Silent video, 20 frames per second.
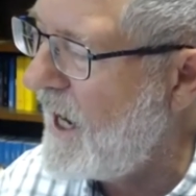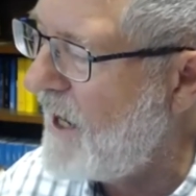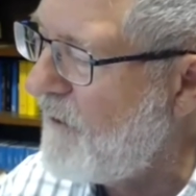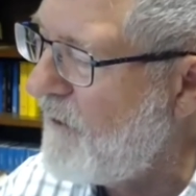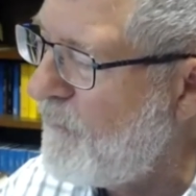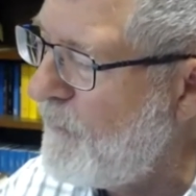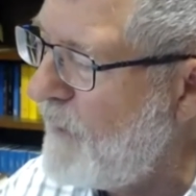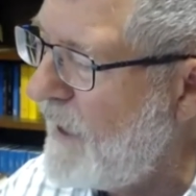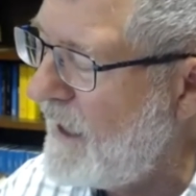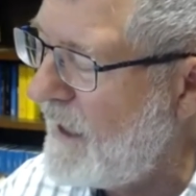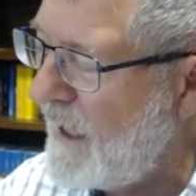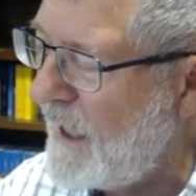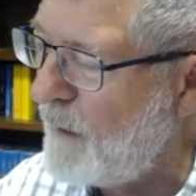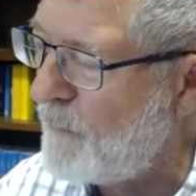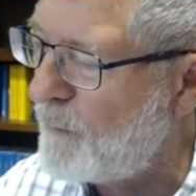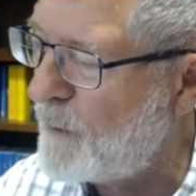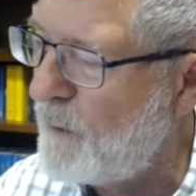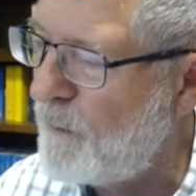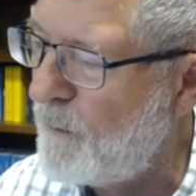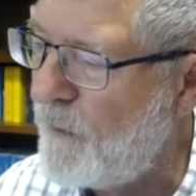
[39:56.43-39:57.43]
I have made
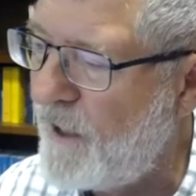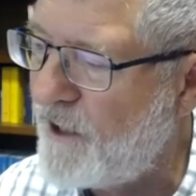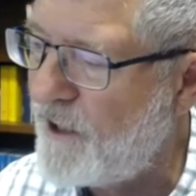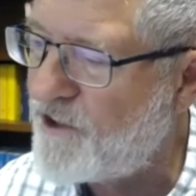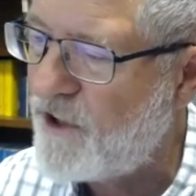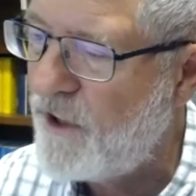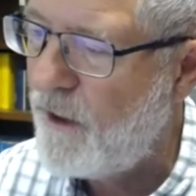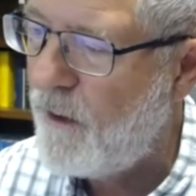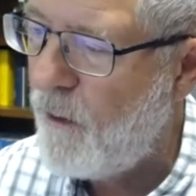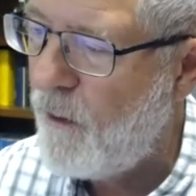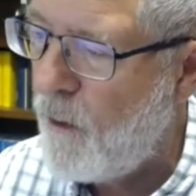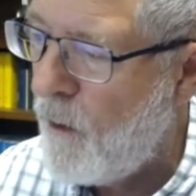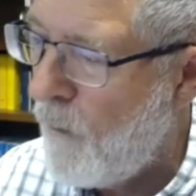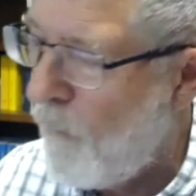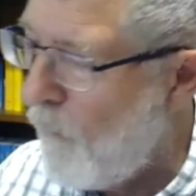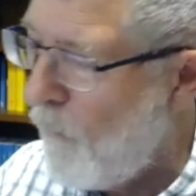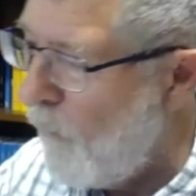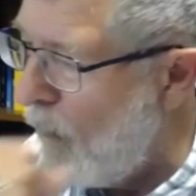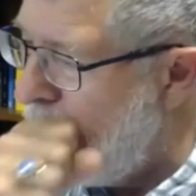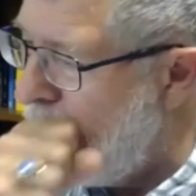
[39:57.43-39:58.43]
Abram rich,
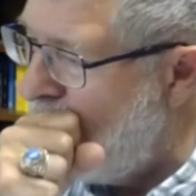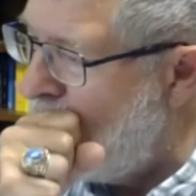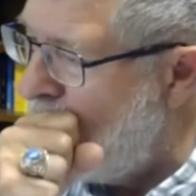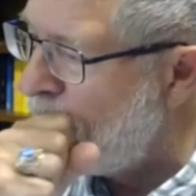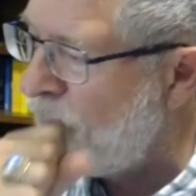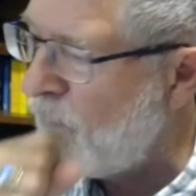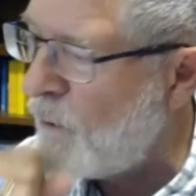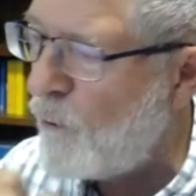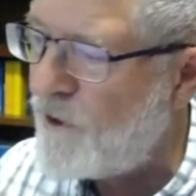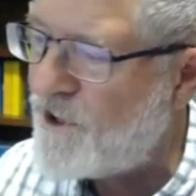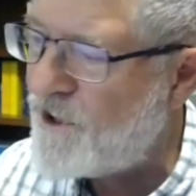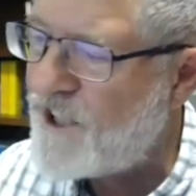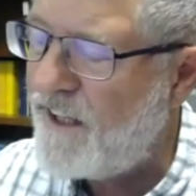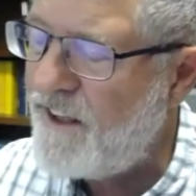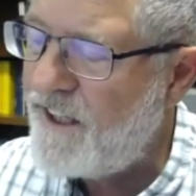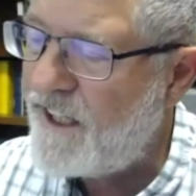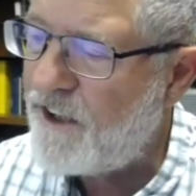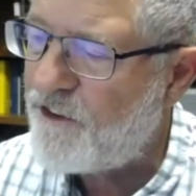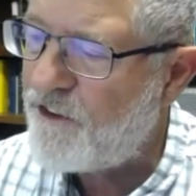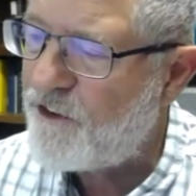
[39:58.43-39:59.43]
which
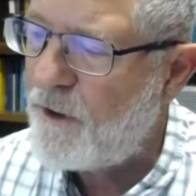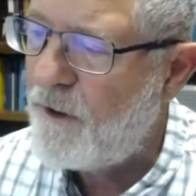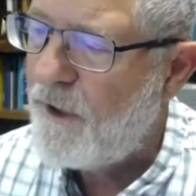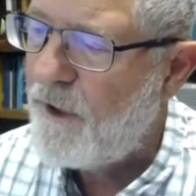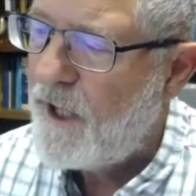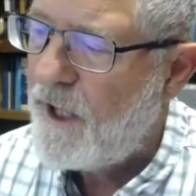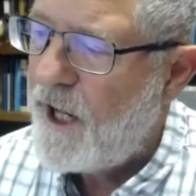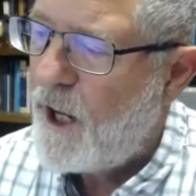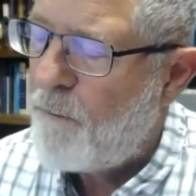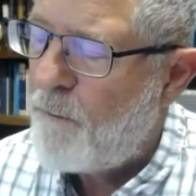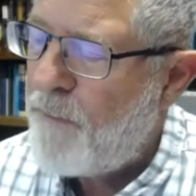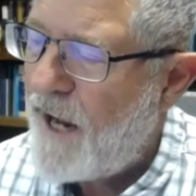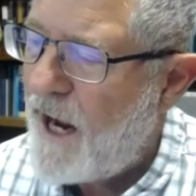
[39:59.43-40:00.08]
I think is a